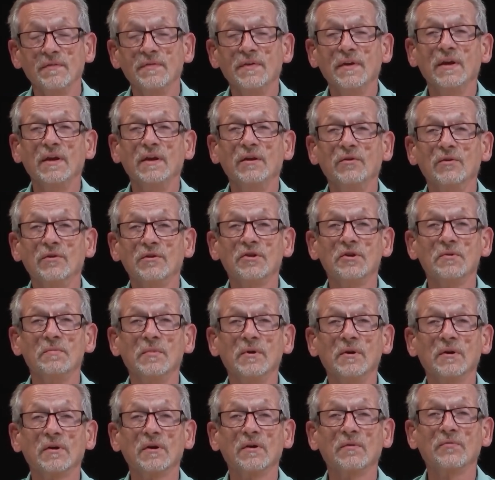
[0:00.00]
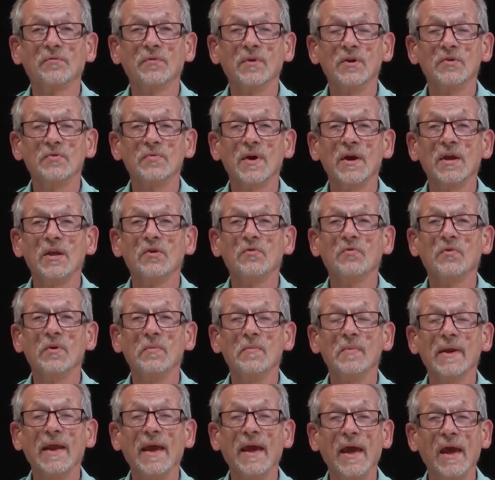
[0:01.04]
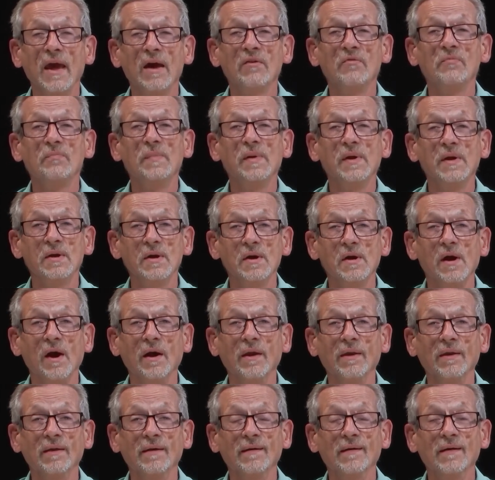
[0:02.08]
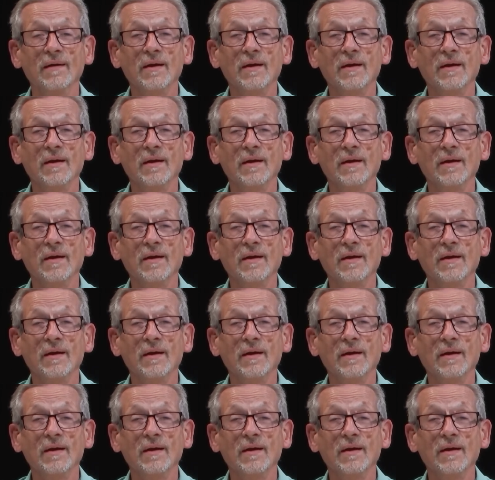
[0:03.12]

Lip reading: the North American Free Trade Agreement, have begun.